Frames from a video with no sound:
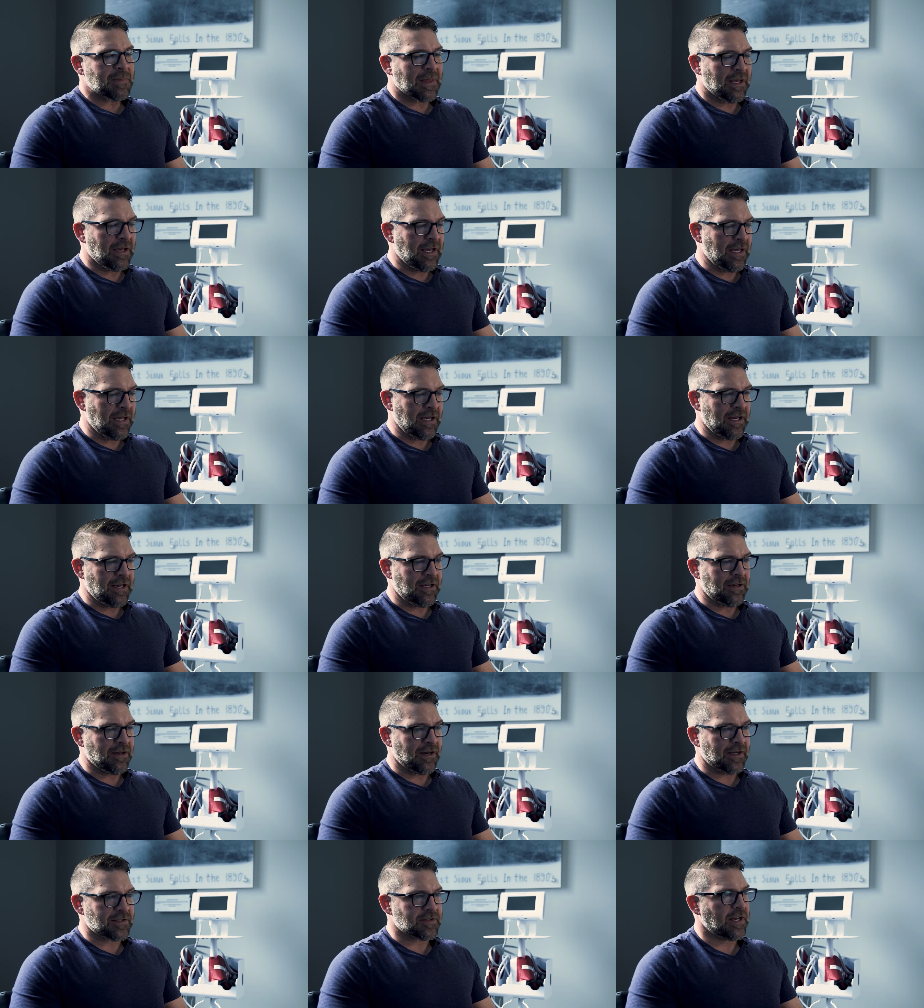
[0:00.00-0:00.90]

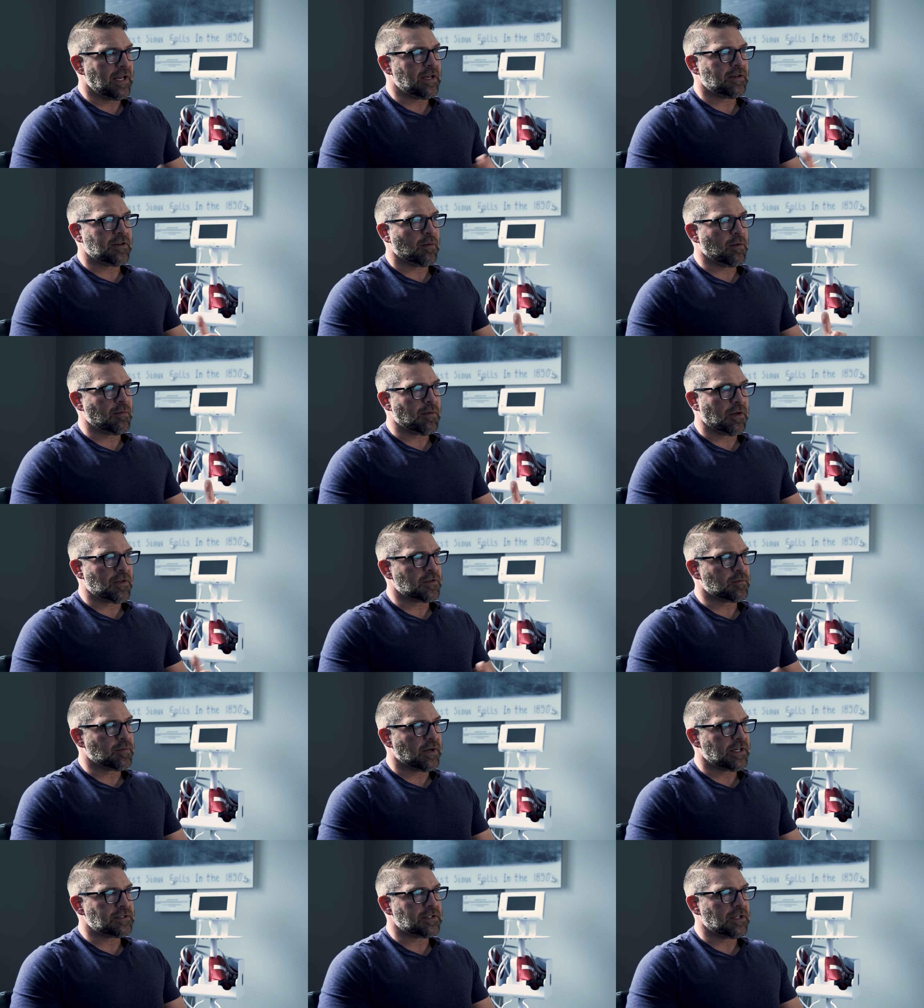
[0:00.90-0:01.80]
And I said, hey, tell me about this
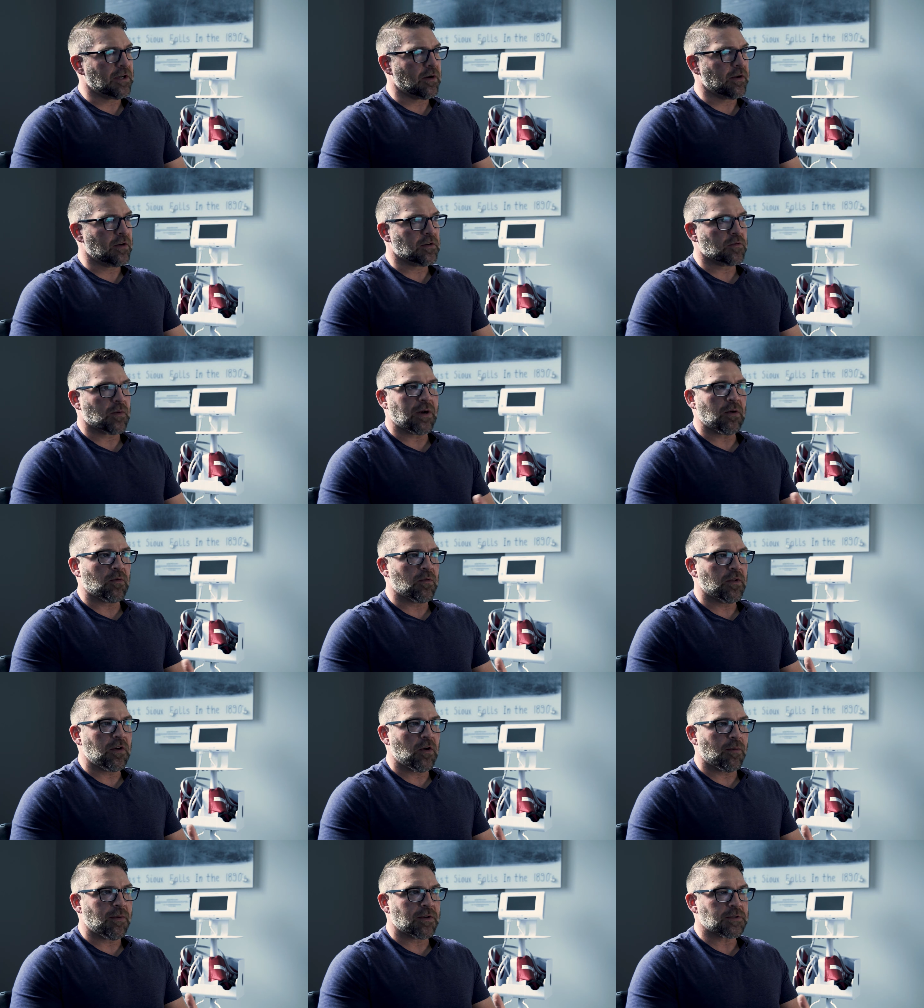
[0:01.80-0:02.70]
place, you know? And he goes, well, I don't
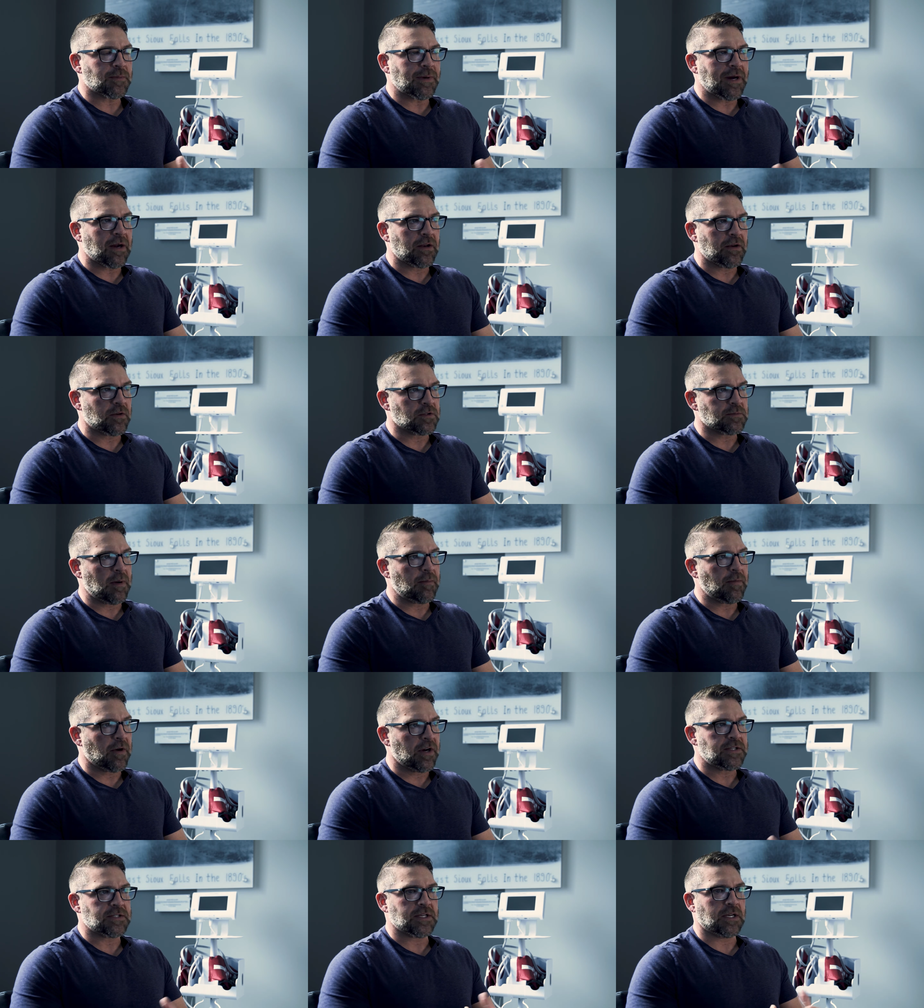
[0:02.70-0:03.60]
really know much about it. He goes, my
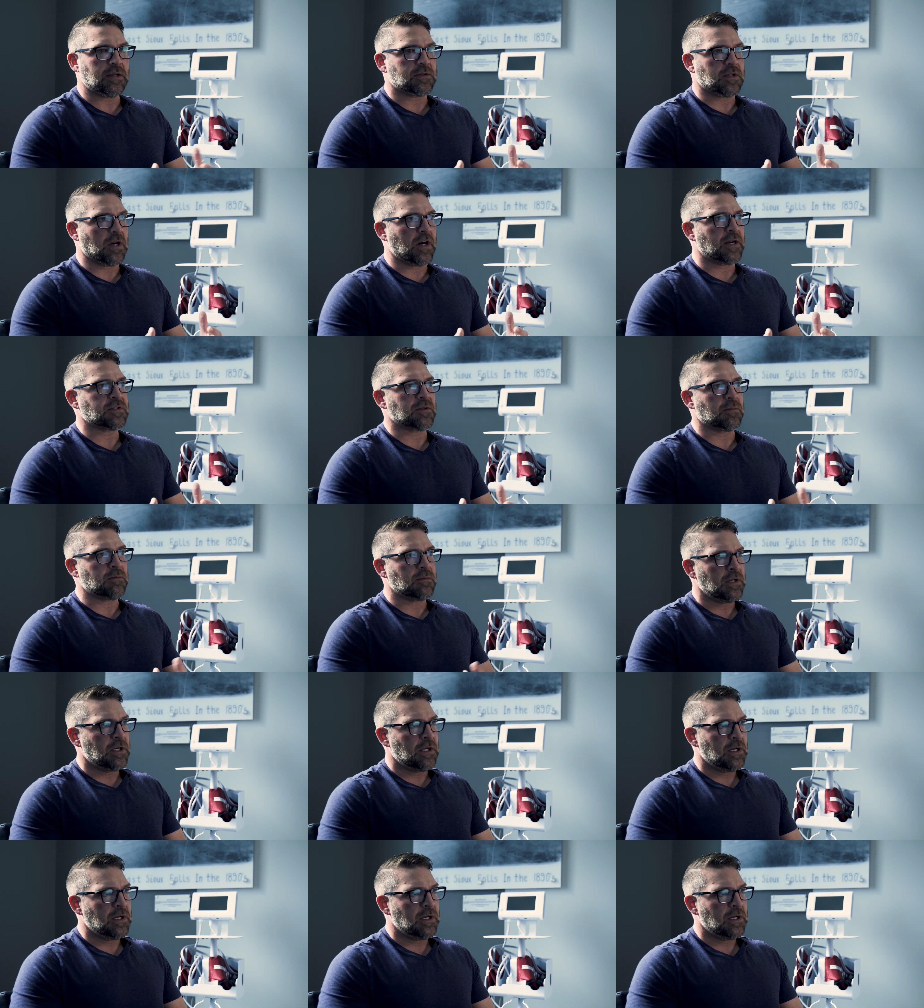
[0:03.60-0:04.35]
buddy said it's awesome.